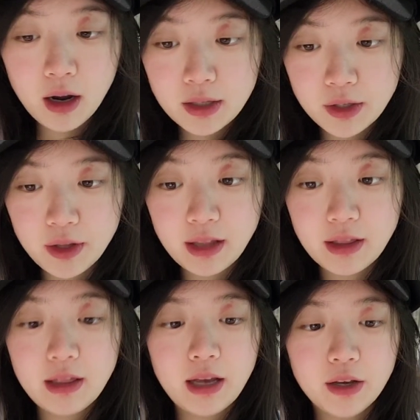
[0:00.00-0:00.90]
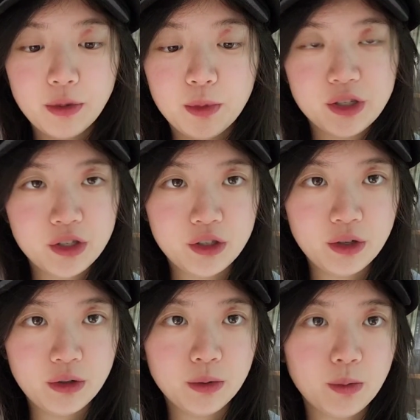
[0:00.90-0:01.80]
so that they could
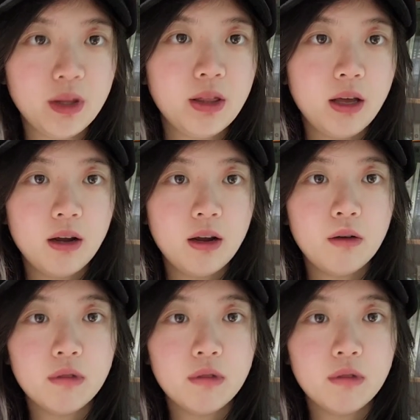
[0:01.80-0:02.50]
pursue with their